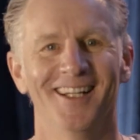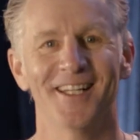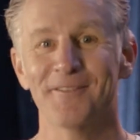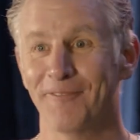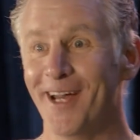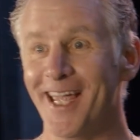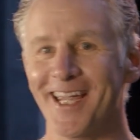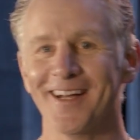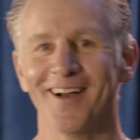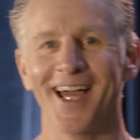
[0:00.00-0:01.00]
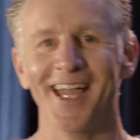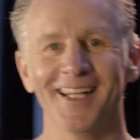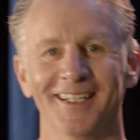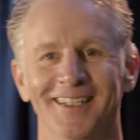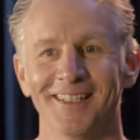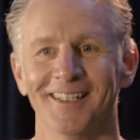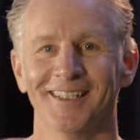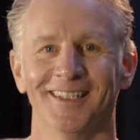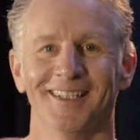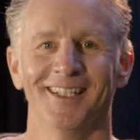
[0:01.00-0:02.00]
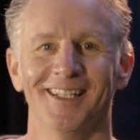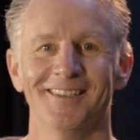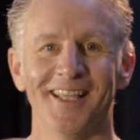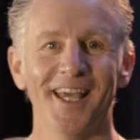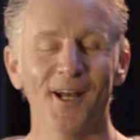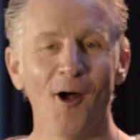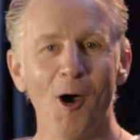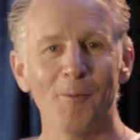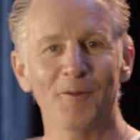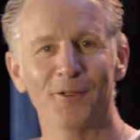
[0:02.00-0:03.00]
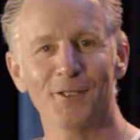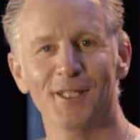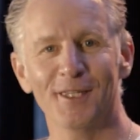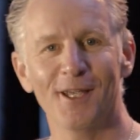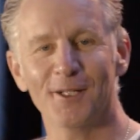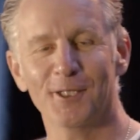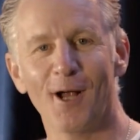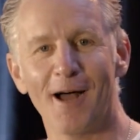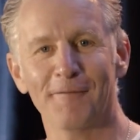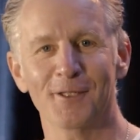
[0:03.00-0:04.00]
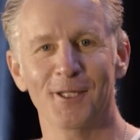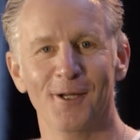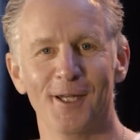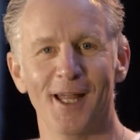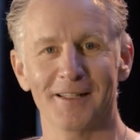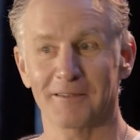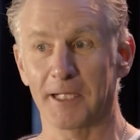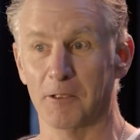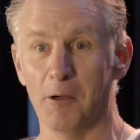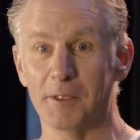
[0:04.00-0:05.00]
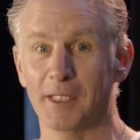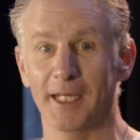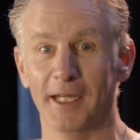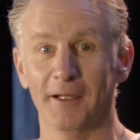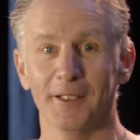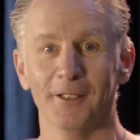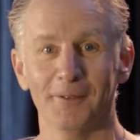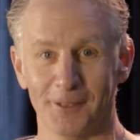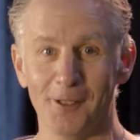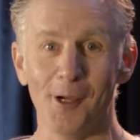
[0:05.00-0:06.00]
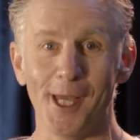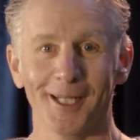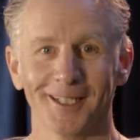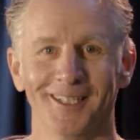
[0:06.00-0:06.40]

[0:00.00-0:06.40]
It's freeing, right? Say it at home if you're sitting there at your office or your desk. Like, no one's going to hear you. Do it.